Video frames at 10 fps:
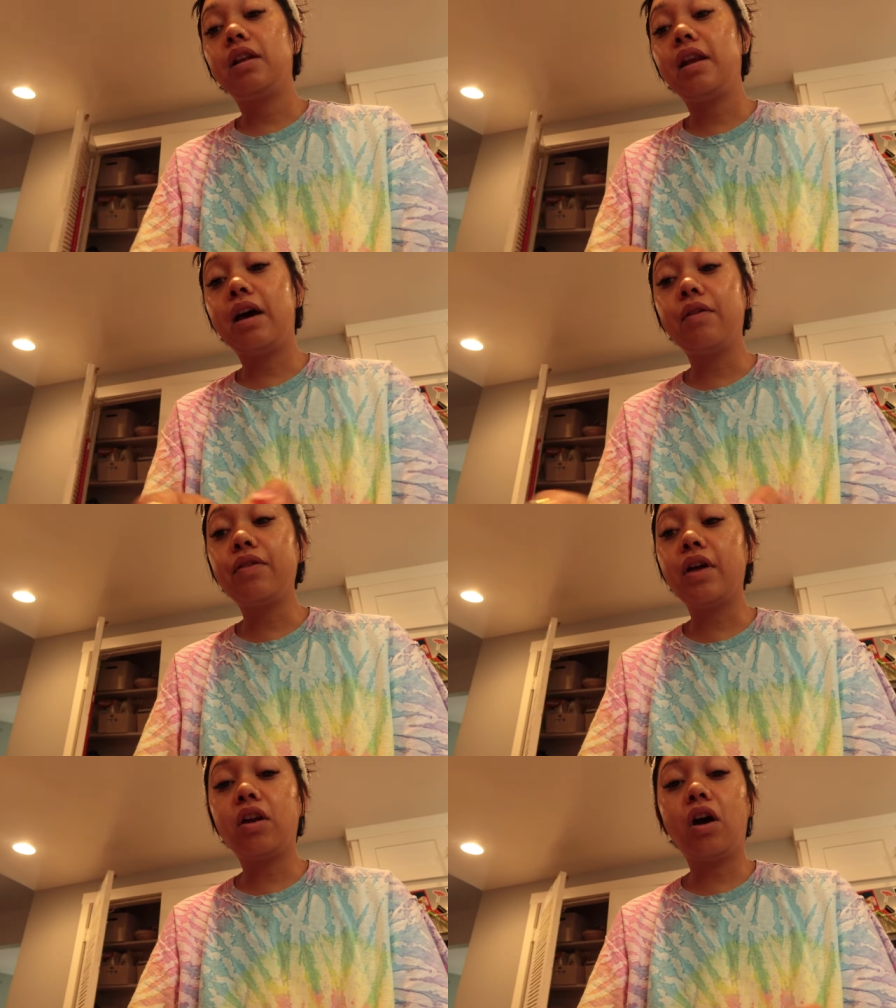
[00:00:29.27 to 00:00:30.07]
now
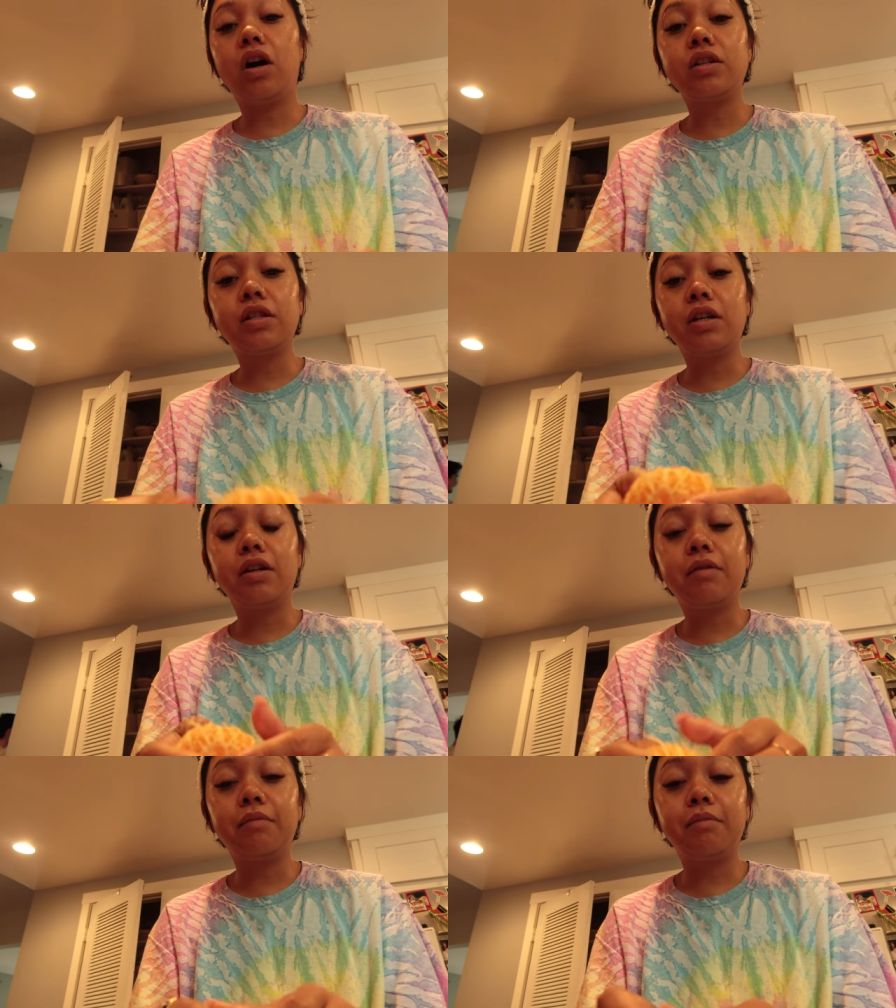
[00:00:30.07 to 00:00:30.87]
that that
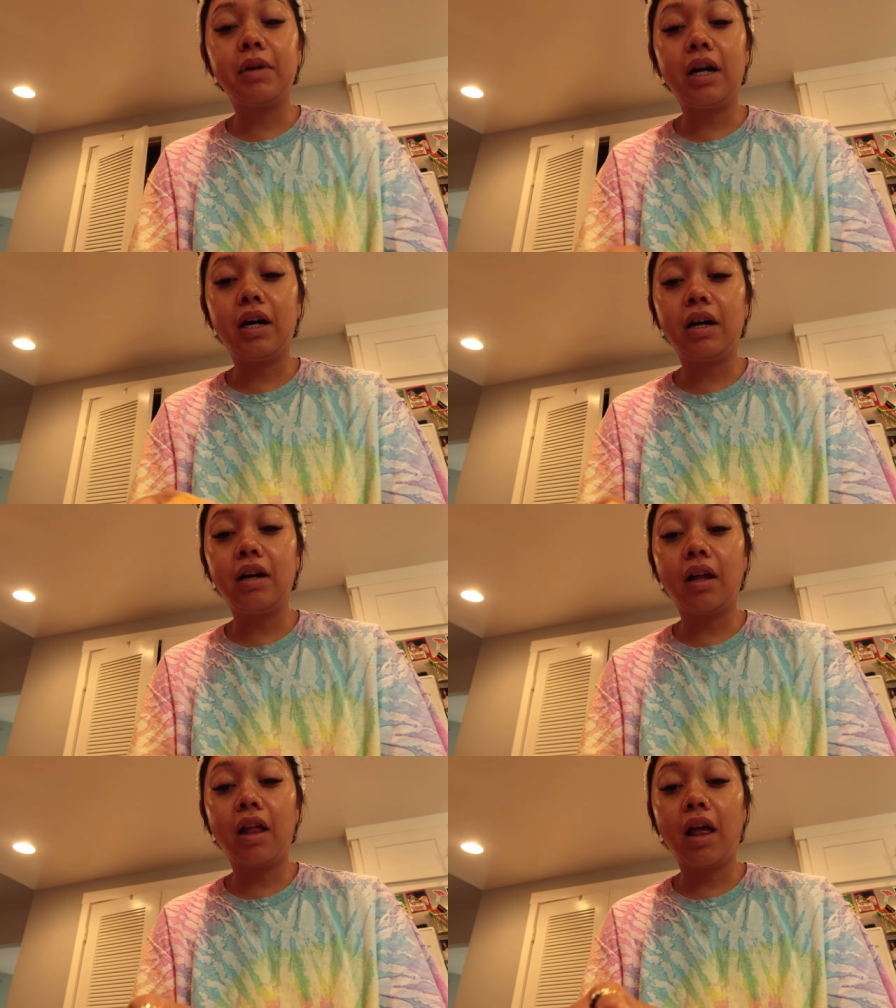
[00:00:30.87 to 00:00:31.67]
awesome
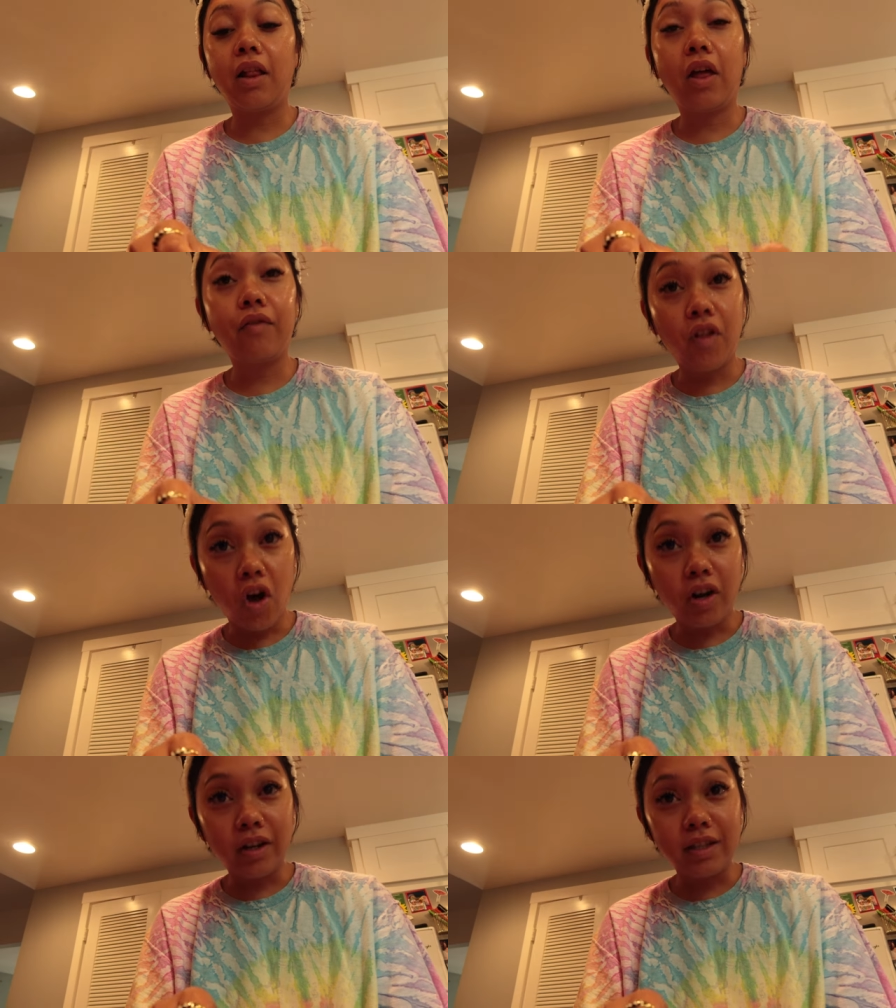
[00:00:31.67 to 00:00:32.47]
uh, LA
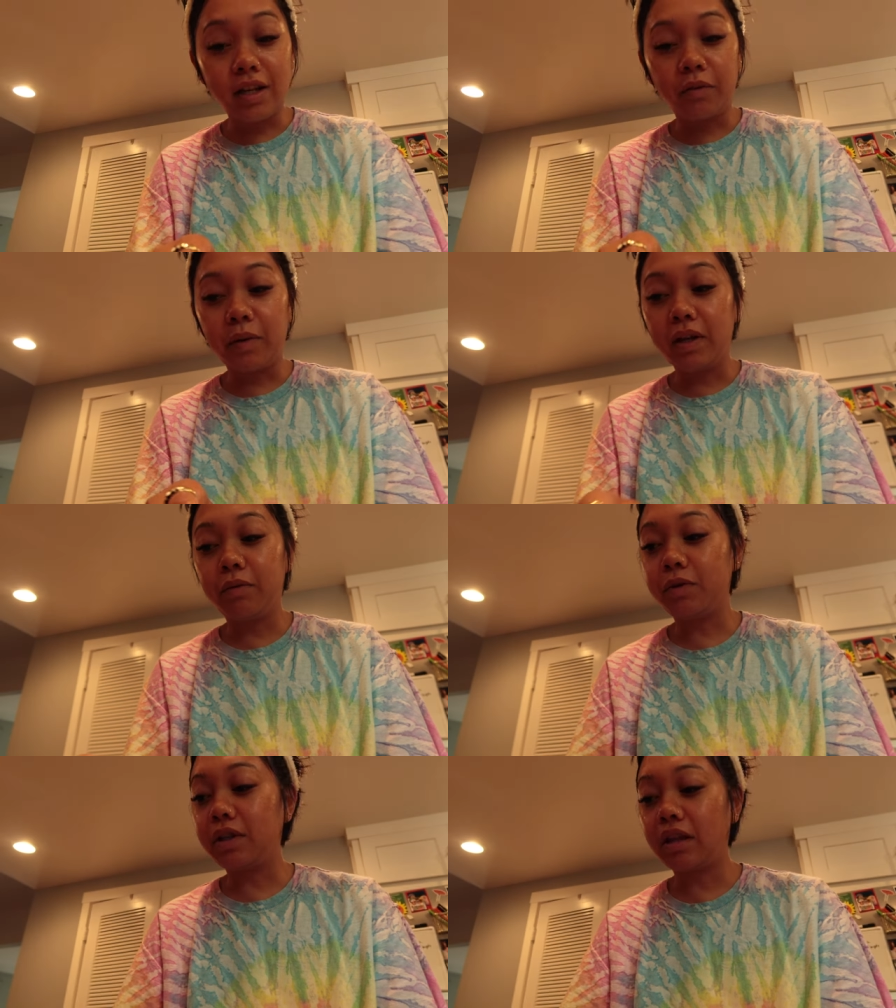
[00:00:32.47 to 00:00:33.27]
vlog is done with,
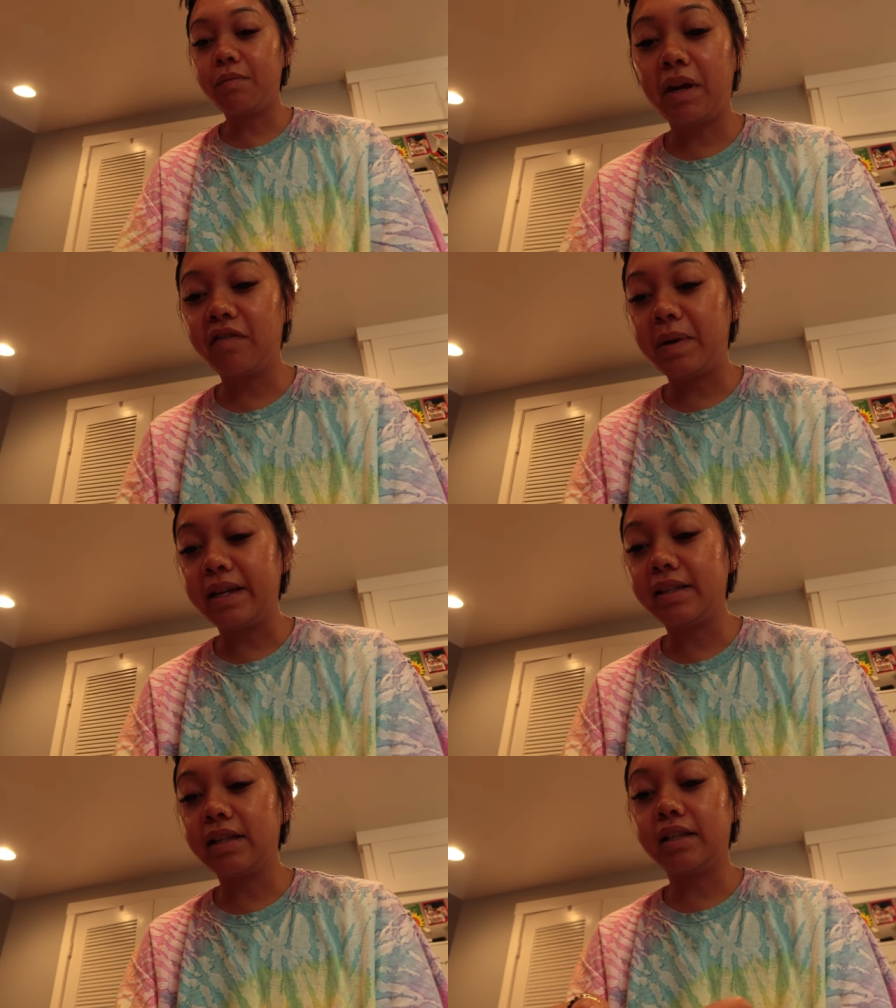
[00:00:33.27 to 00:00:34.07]
which is like the bane of my
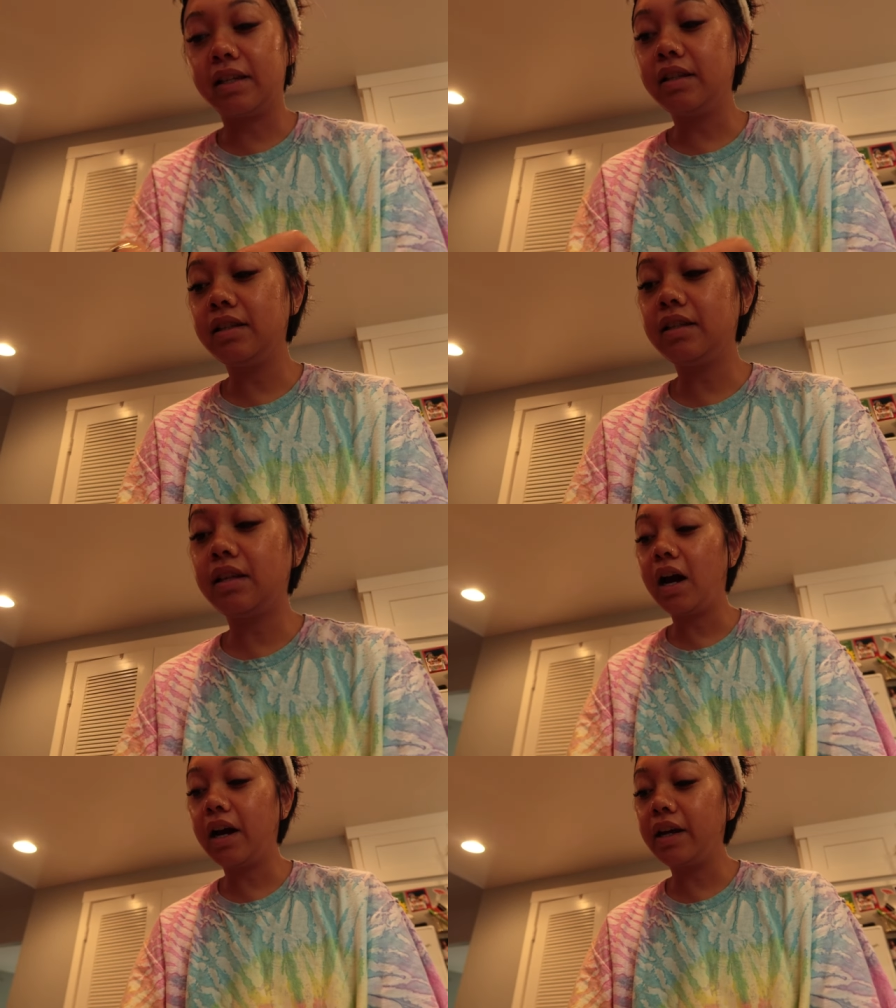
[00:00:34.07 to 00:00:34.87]
existence,
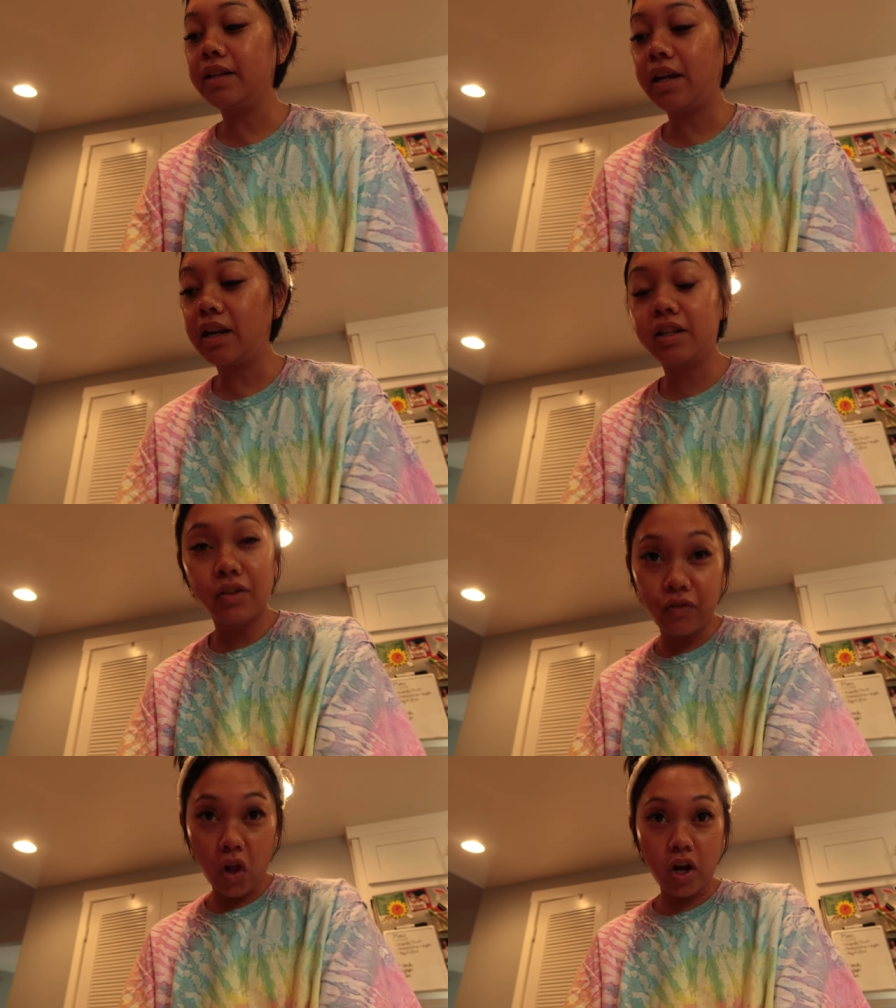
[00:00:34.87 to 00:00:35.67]
I decided
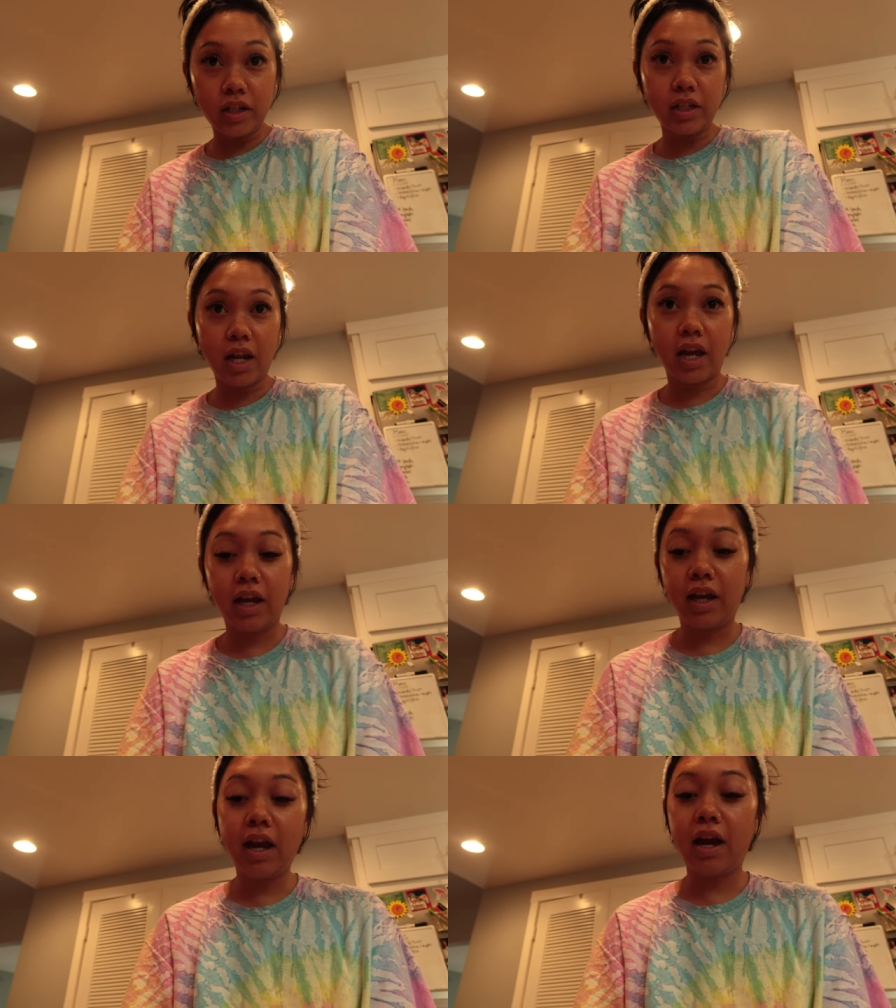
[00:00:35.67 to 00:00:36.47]
to vlog today.